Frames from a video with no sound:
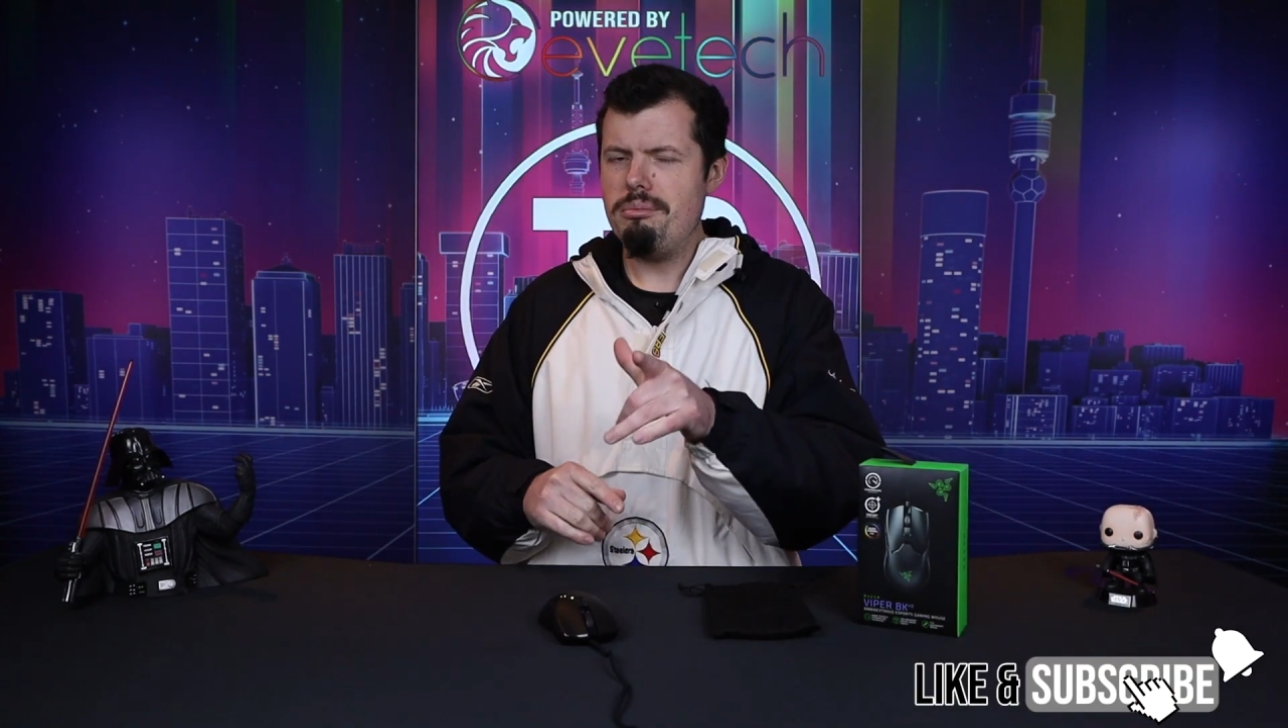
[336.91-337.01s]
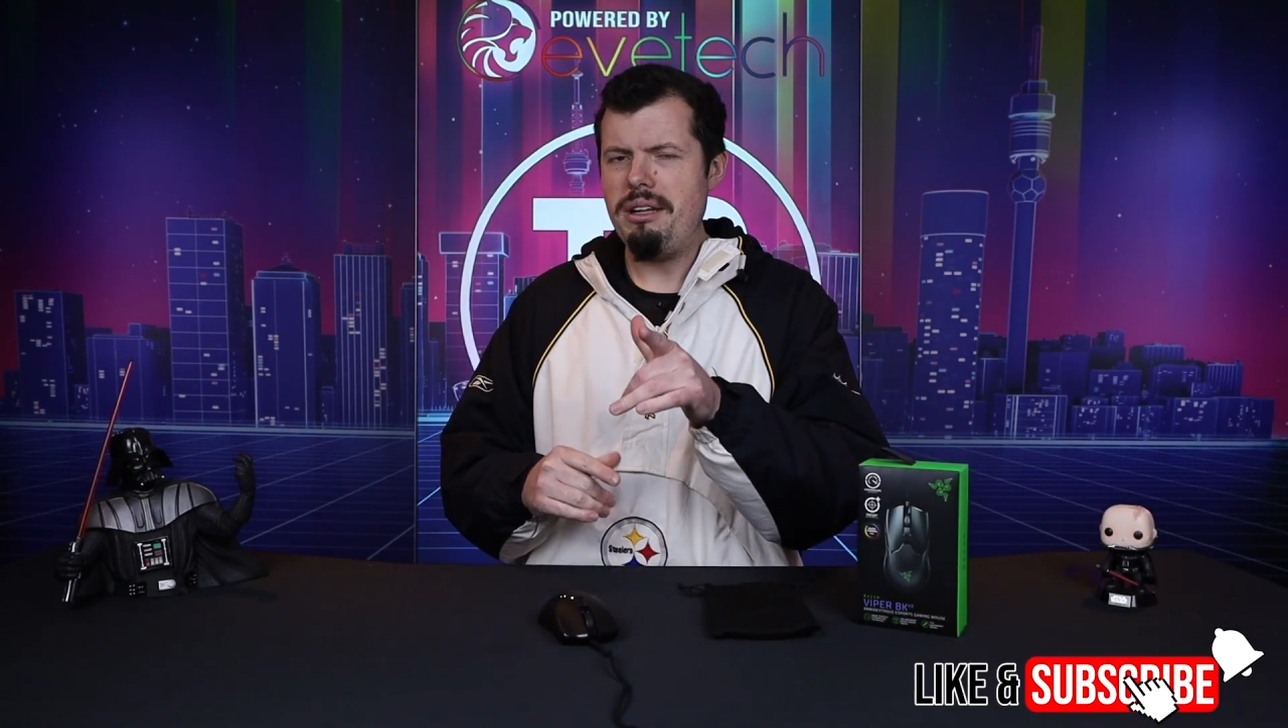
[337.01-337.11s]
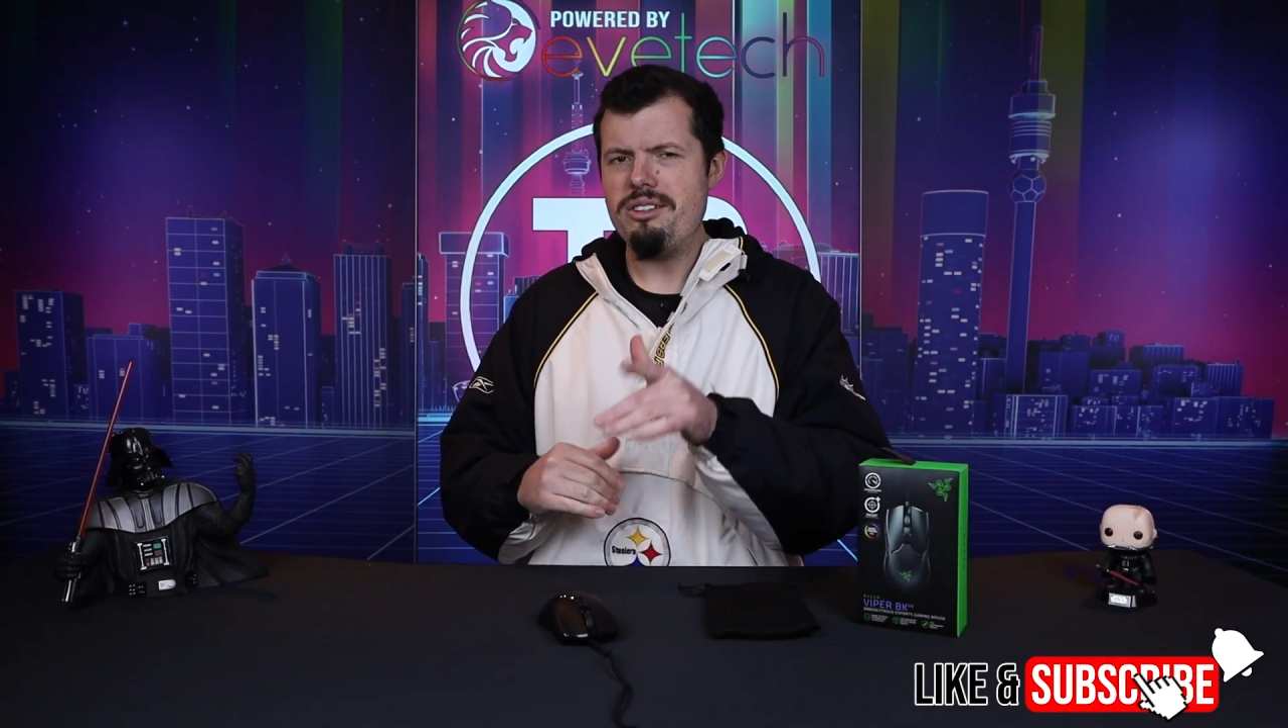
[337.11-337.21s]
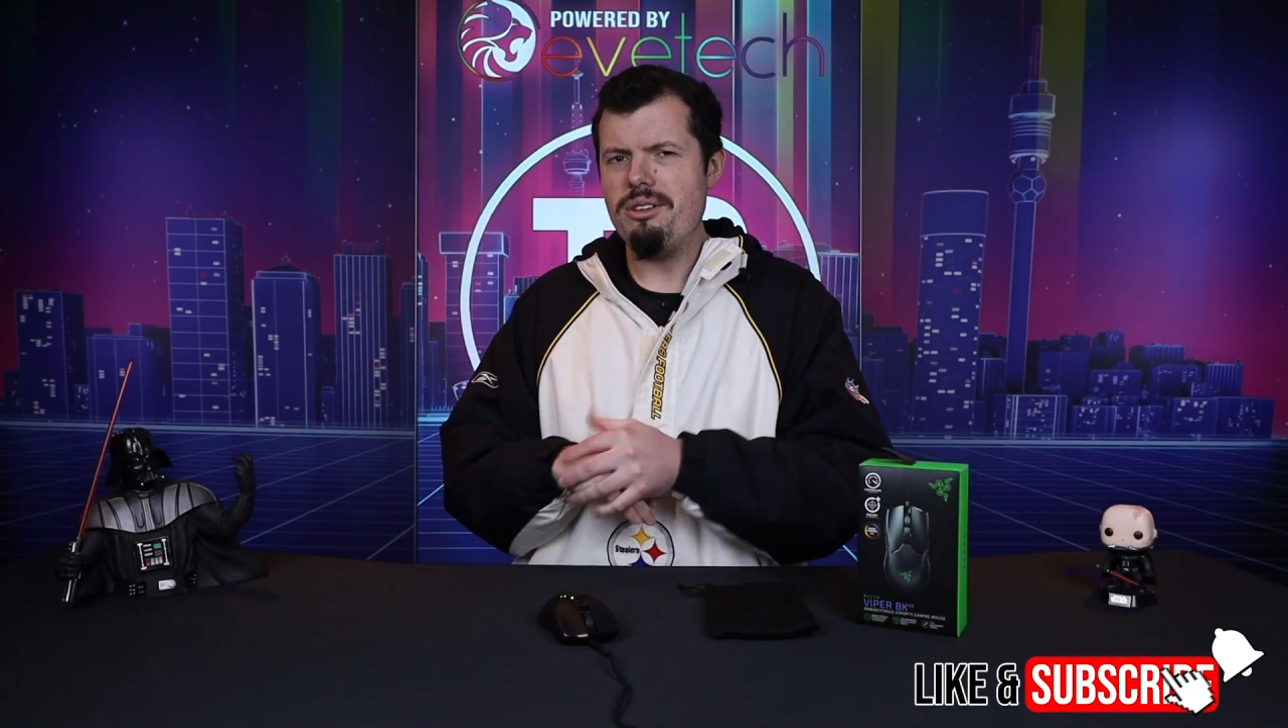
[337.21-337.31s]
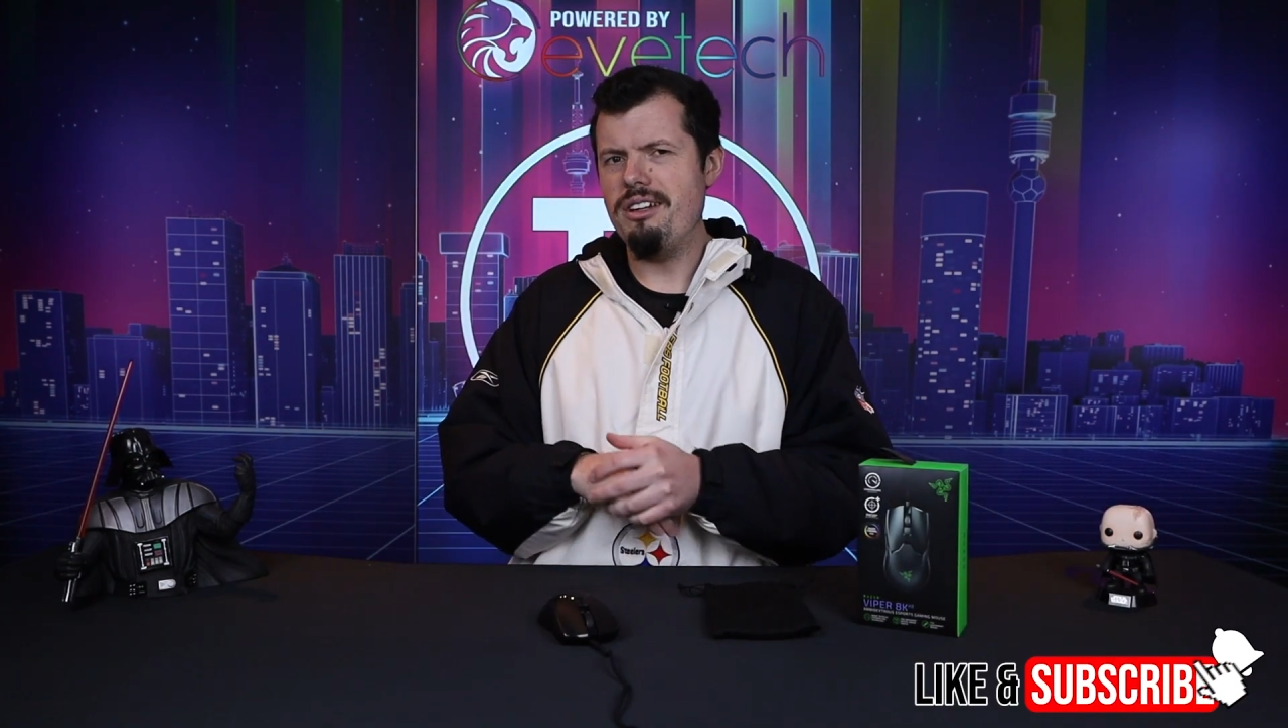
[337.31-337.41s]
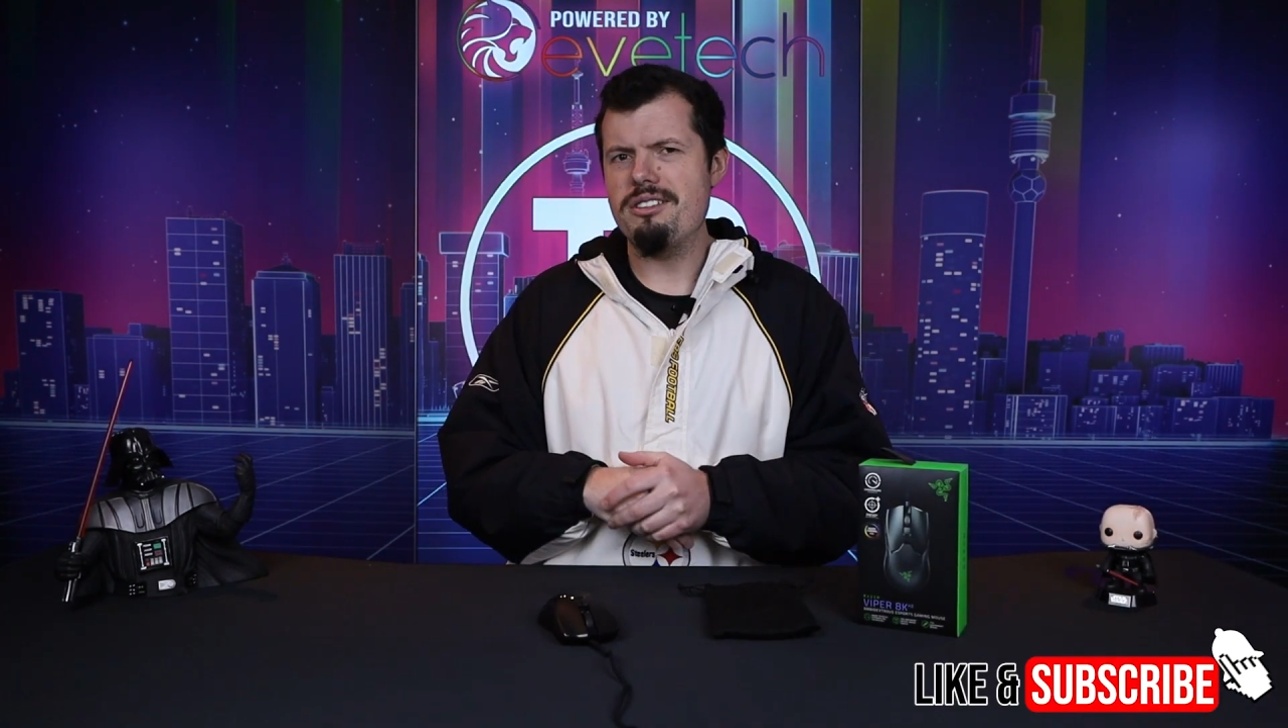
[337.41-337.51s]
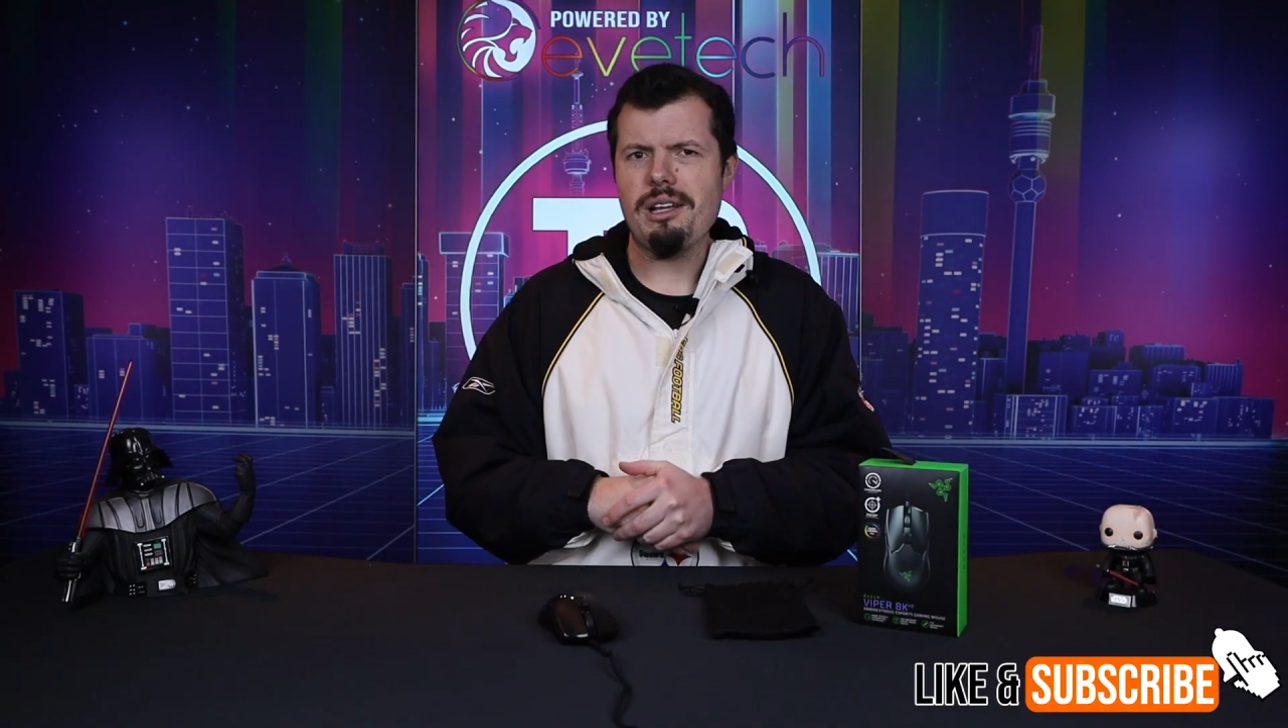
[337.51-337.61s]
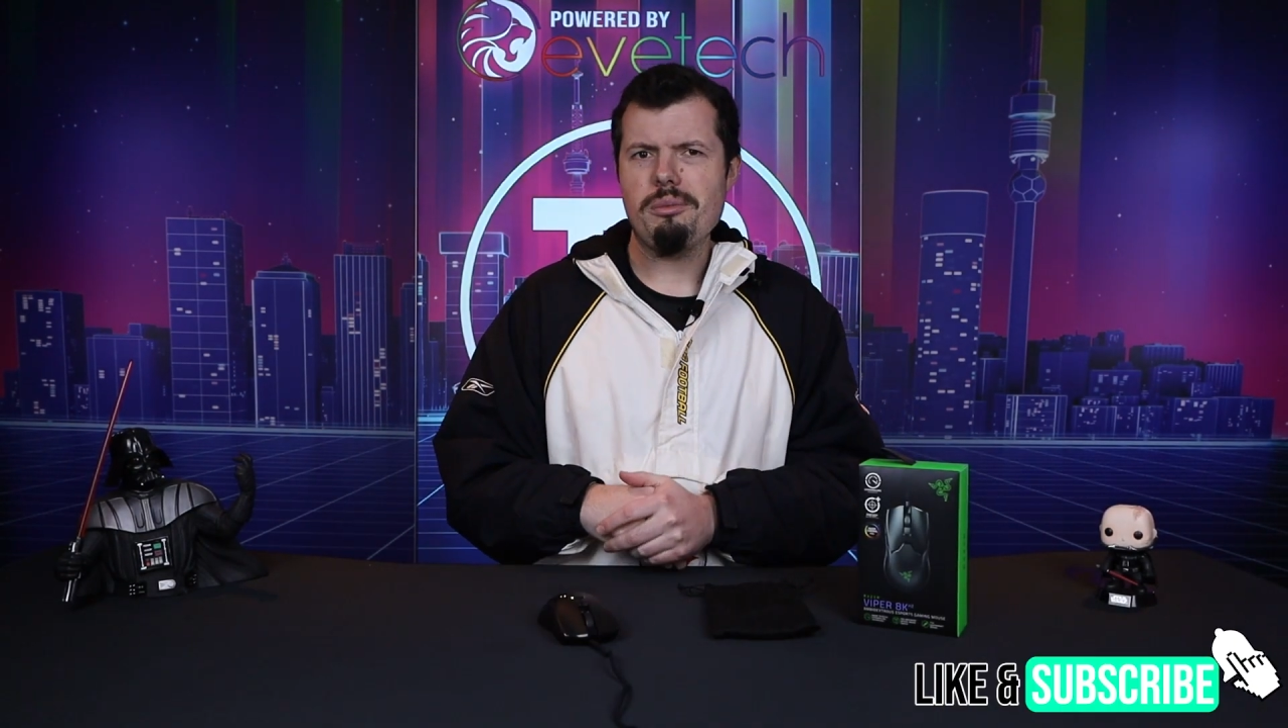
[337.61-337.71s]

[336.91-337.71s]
please do hit us